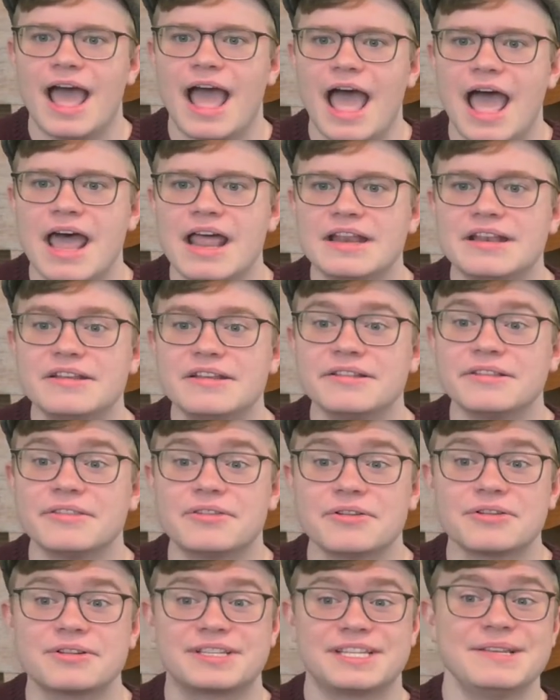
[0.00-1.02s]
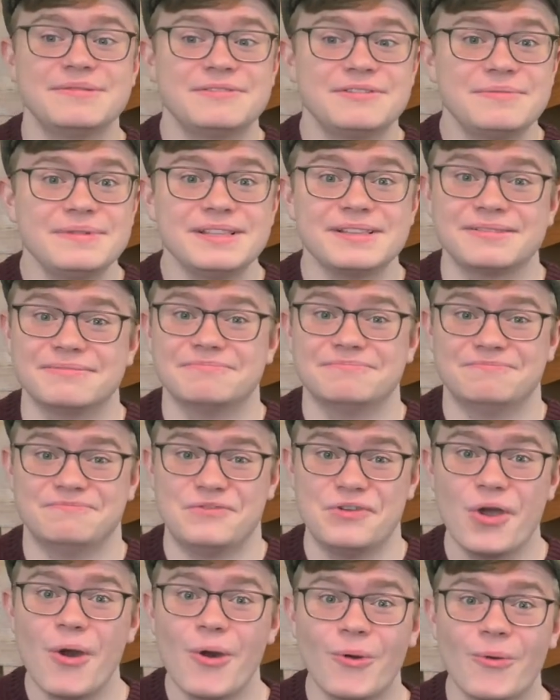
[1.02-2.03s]
and there seems to be
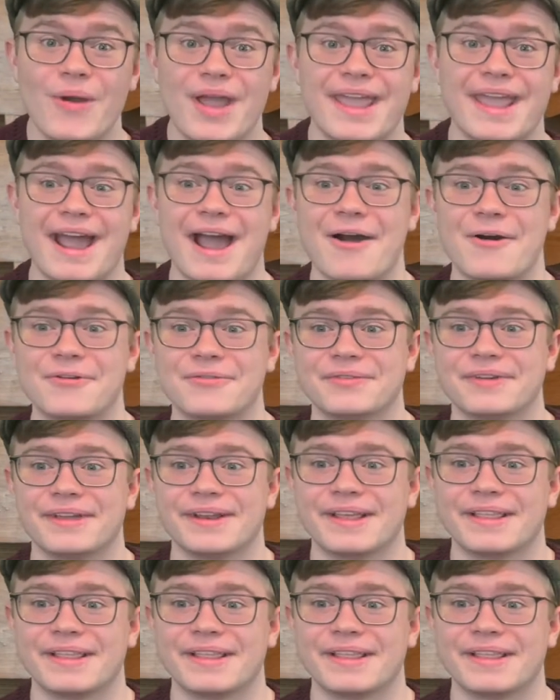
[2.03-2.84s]
no way out of it.